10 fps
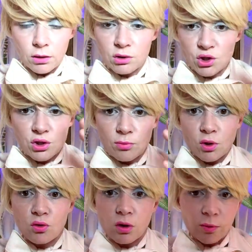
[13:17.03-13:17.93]
just the
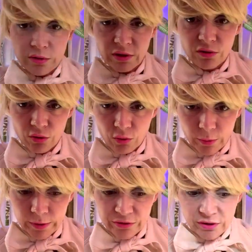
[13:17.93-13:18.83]
most horrible thing to do to a
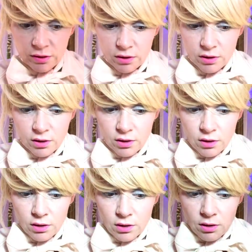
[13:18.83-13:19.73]
person.
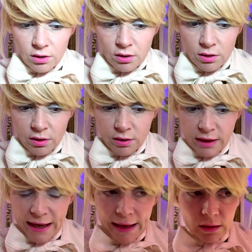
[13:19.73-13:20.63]

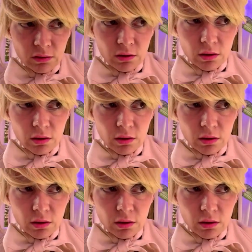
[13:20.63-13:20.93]
And